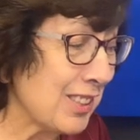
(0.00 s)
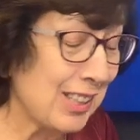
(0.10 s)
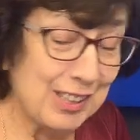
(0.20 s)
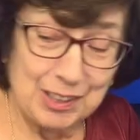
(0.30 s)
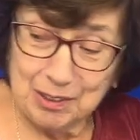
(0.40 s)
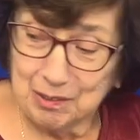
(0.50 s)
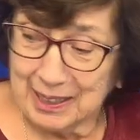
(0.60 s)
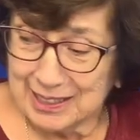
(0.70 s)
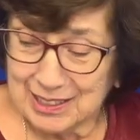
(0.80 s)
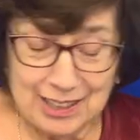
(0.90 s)
the little
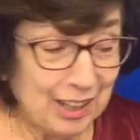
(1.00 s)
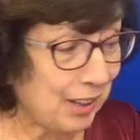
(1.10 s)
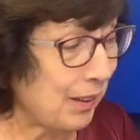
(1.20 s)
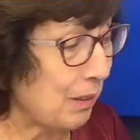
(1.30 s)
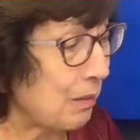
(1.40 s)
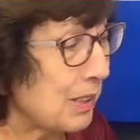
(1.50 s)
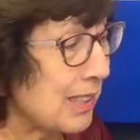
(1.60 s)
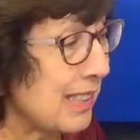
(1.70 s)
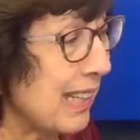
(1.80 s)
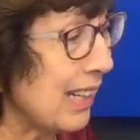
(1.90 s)
race car that
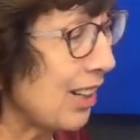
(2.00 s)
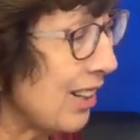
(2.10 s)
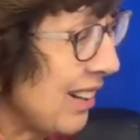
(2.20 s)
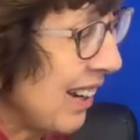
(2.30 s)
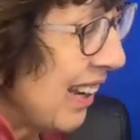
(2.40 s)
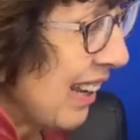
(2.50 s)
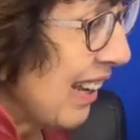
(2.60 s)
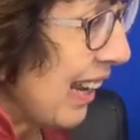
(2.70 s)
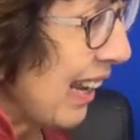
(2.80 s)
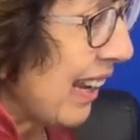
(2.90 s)
was there
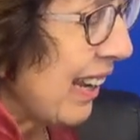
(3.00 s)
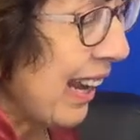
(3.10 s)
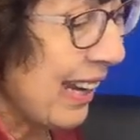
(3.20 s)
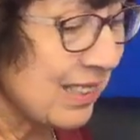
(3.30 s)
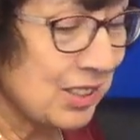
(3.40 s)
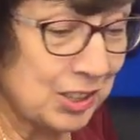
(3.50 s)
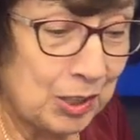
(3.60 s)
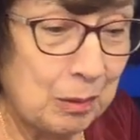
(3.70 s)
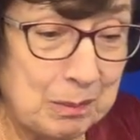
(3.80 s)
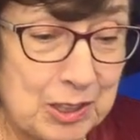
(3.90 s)
and had
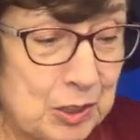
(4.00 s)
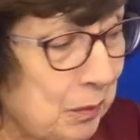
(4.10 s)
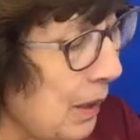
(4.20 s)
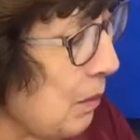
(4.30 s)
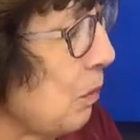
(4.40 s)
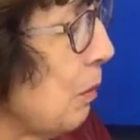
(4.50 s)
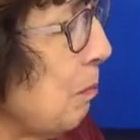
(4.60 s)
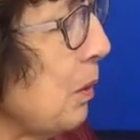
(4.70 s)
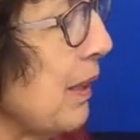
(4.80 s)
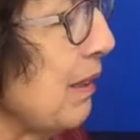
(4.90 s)
so much fun. We'll
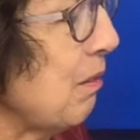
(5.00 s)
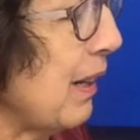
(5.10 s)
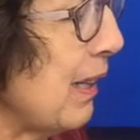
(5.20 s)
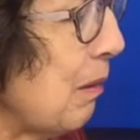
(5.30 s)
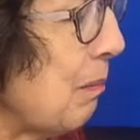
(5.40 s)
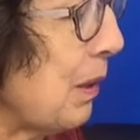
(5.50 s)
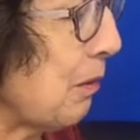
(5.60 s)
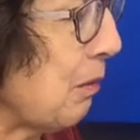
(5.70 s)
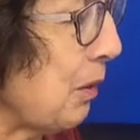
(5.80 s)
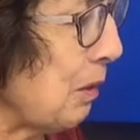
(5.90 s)
put it right up here
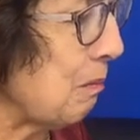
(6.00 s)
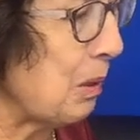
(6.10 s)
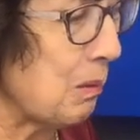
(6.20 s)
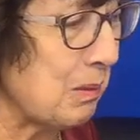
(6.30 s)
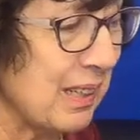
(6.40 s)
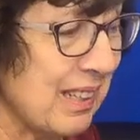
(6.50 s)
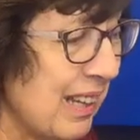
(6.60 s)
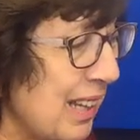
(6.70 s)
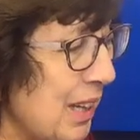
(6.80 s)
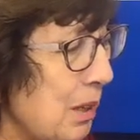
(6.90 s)
for the moment,
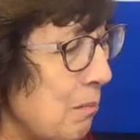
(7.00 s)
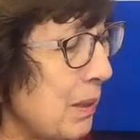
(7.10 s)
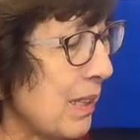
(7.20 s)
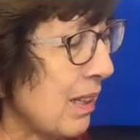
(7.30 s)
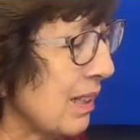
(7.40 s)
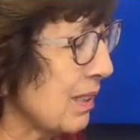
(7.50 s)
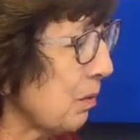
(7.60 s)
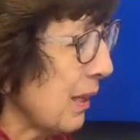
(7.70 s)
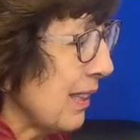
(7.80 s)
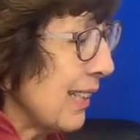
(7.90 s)
because
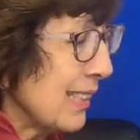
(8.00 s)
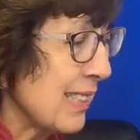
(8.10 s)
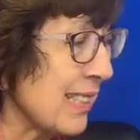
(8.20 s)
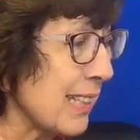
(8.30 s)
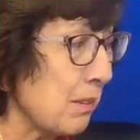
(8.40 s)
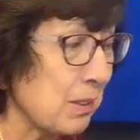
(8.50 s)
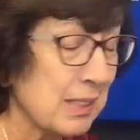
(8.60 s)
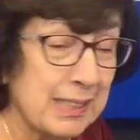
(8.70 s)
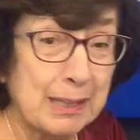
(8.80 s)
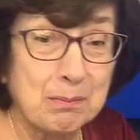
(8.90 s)
at least he
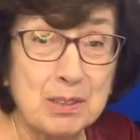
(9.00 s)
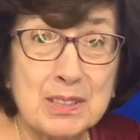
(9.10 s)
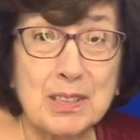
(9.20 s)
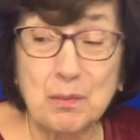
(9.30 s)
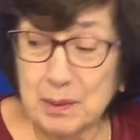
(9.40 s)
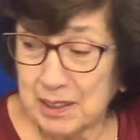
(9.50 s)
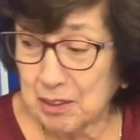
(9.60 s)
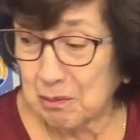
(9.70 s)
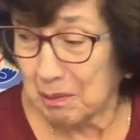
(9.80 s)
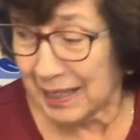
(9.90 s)
was able to win
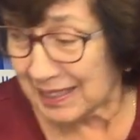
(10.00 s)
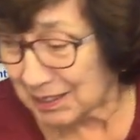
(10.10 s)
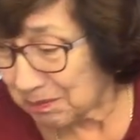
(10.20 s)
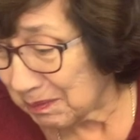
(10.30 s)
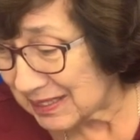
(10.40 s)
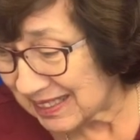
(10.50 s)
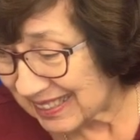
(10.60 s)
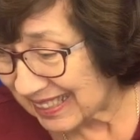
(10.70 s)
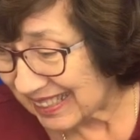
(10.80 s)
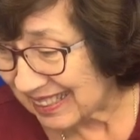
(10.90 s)
the race, wasn't
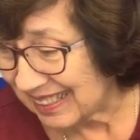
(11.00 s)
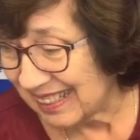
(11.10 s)
he?